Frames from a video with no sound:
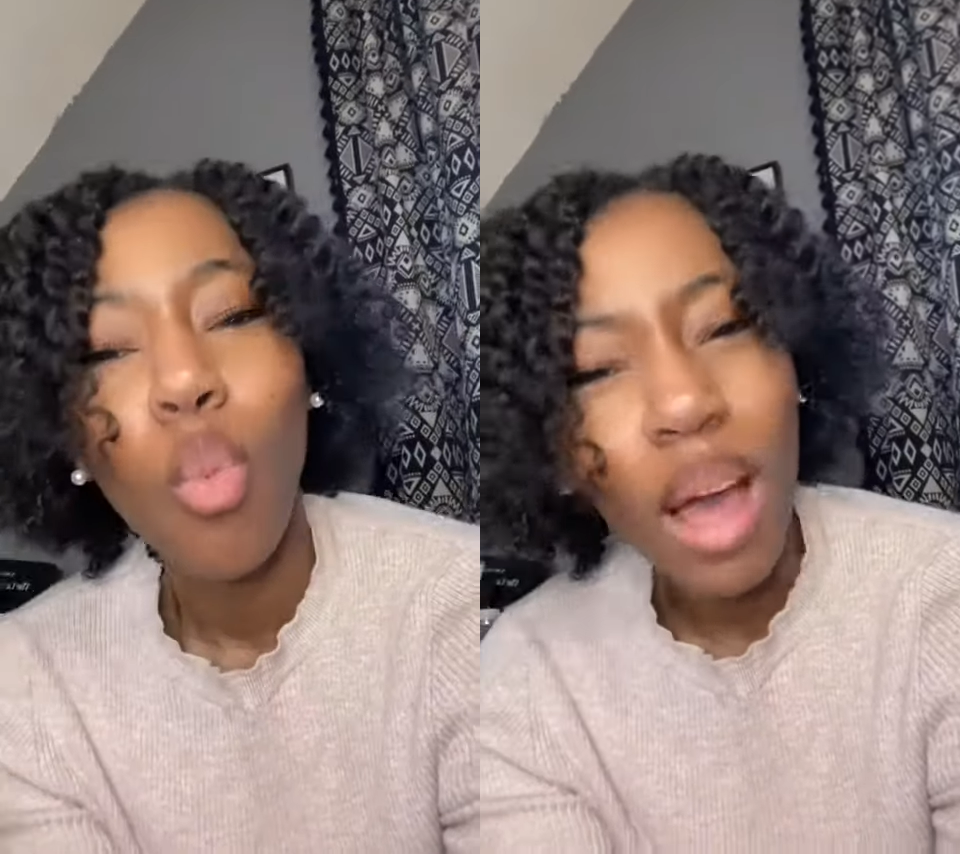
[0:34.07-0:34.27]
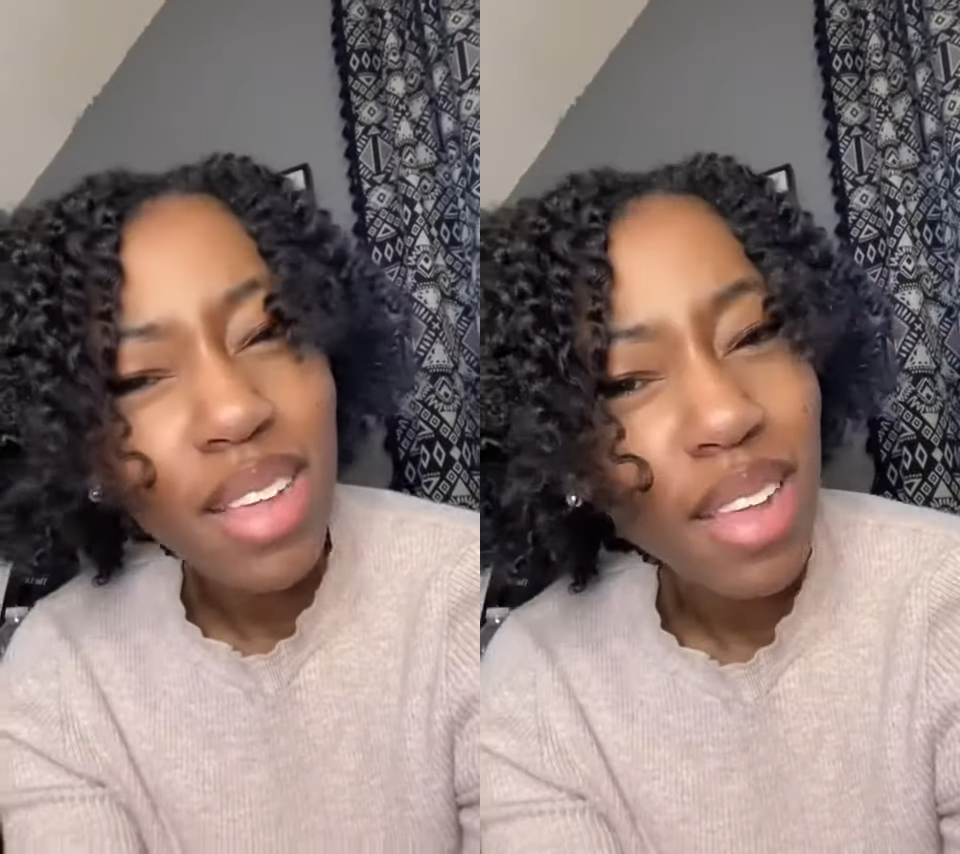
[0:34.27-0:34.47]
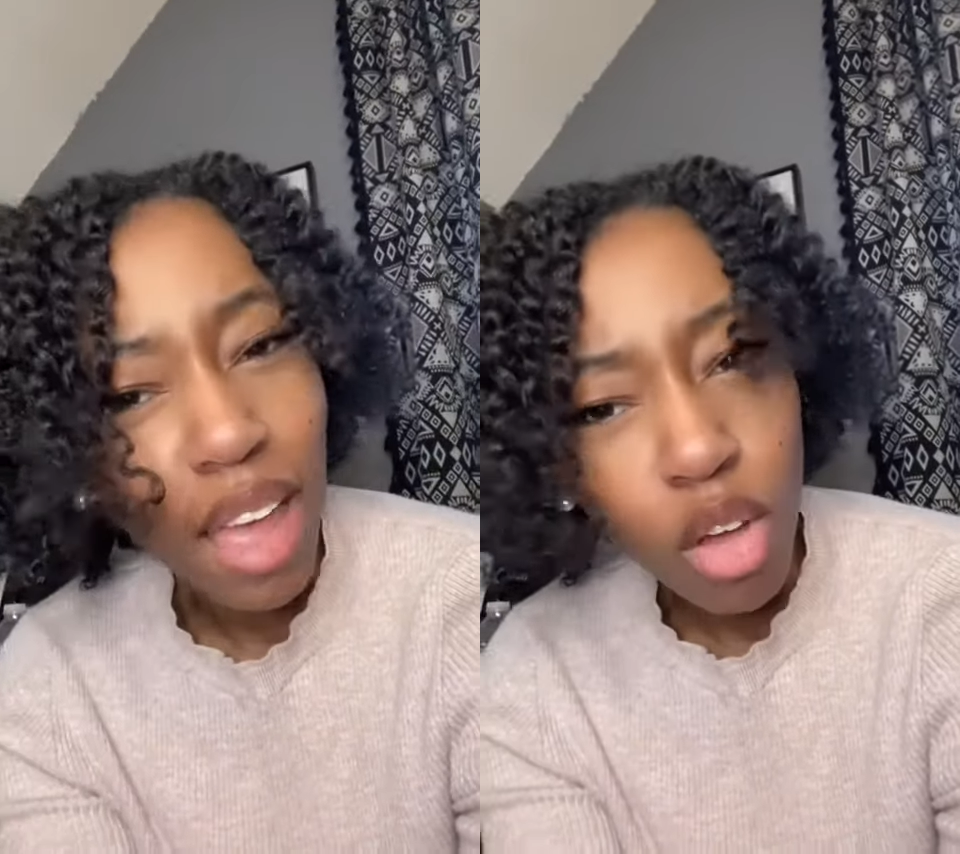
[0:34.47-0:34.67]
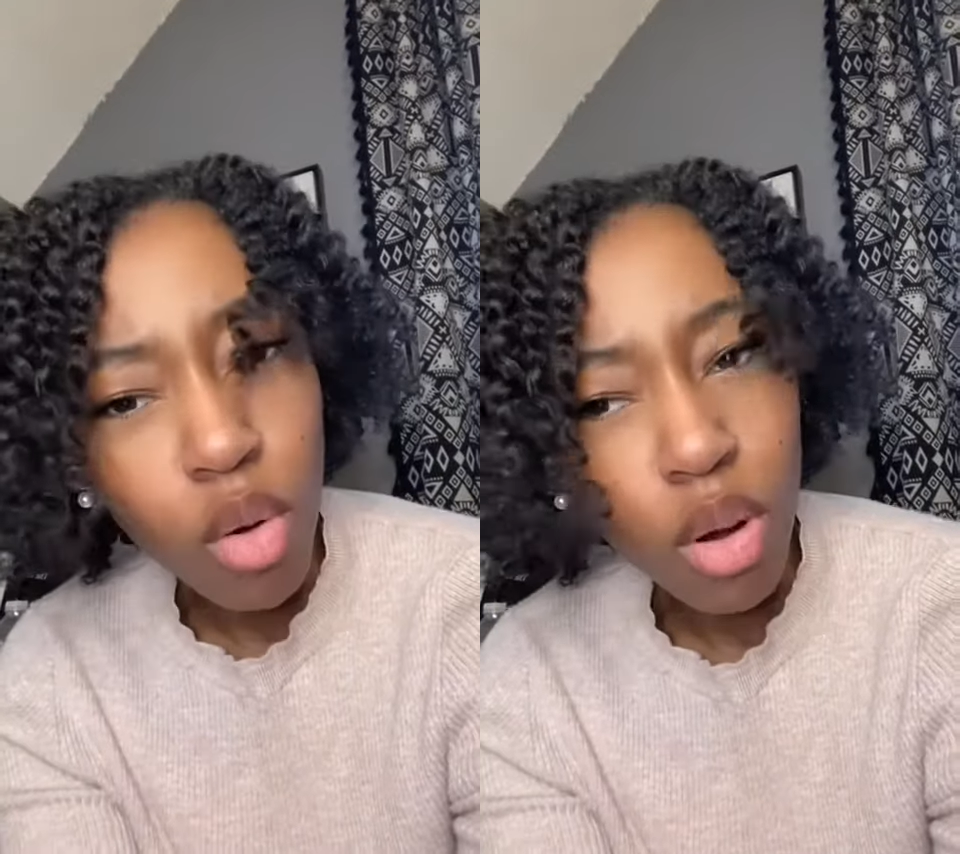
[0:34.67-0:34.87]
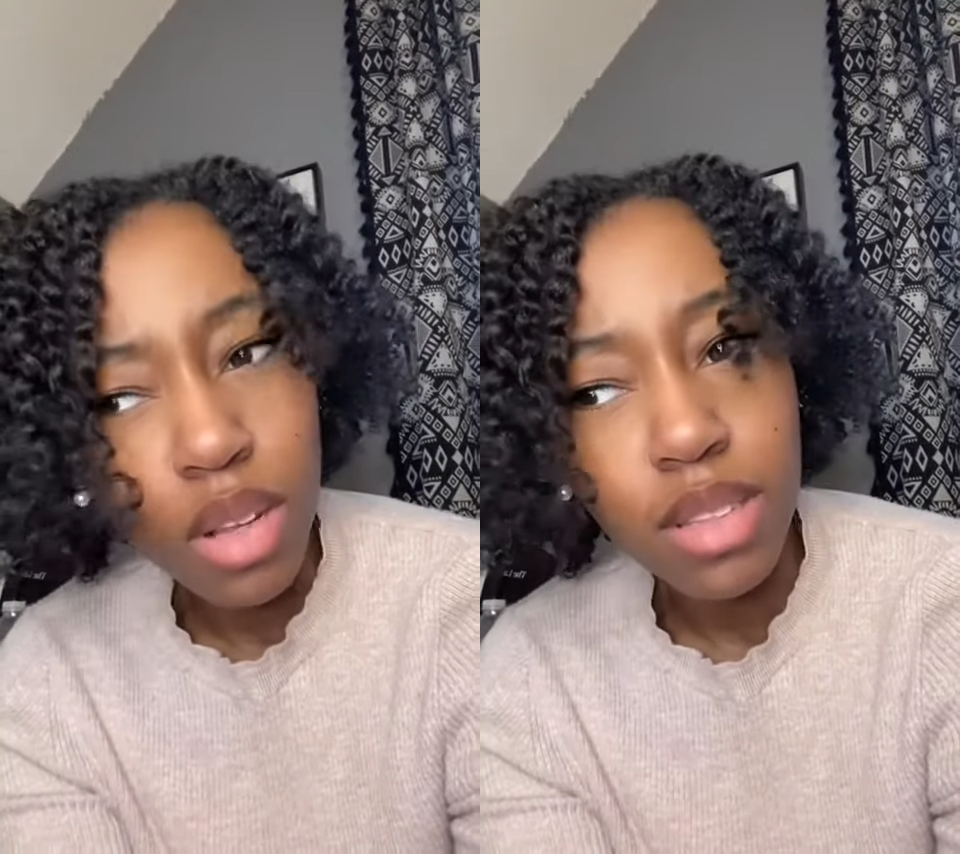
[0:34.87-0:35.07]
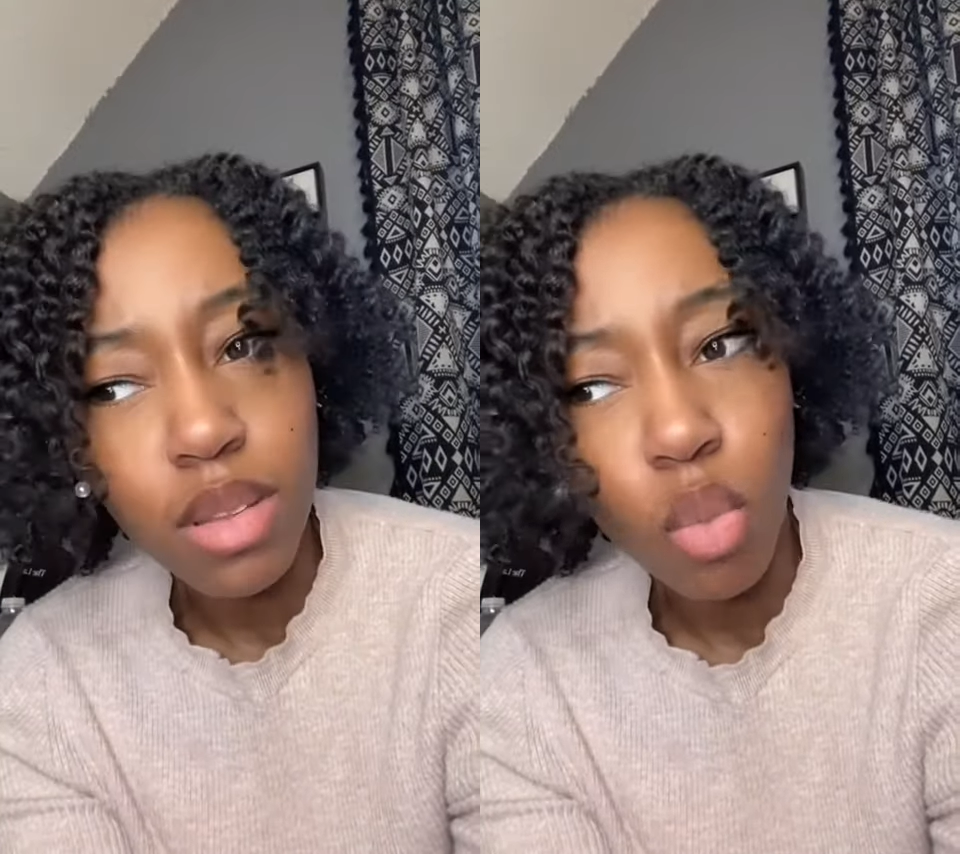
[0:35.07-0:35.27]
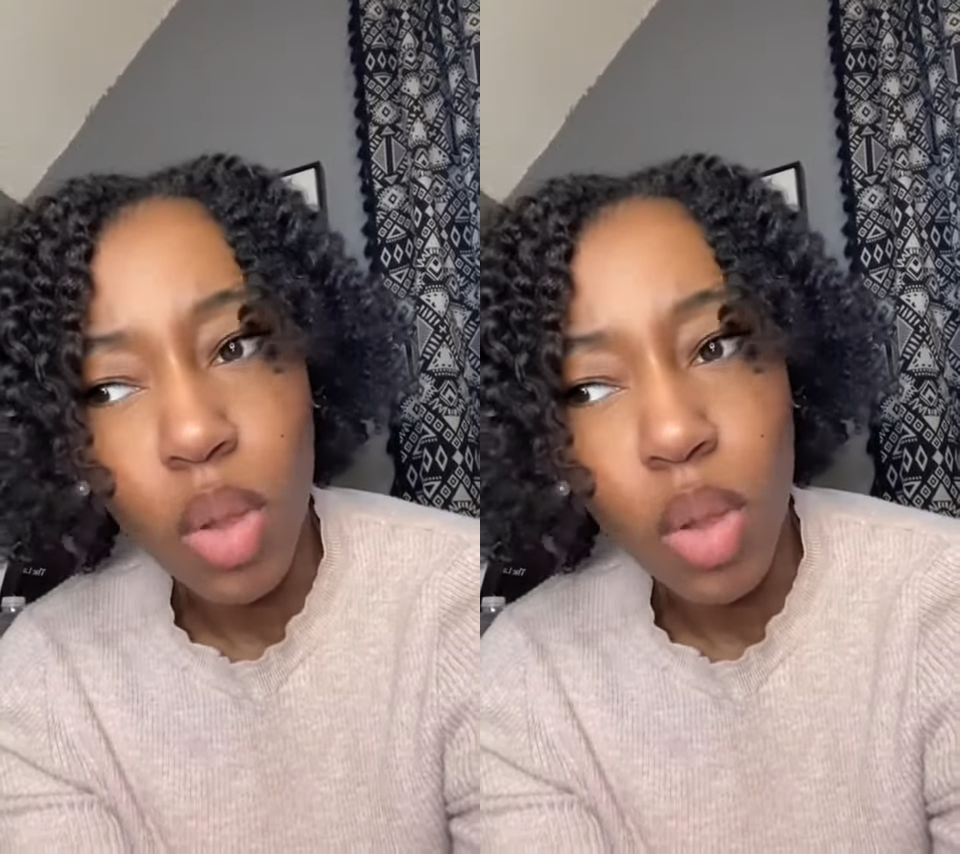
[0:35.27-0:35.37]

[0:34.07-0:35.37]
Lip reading: why is Acorns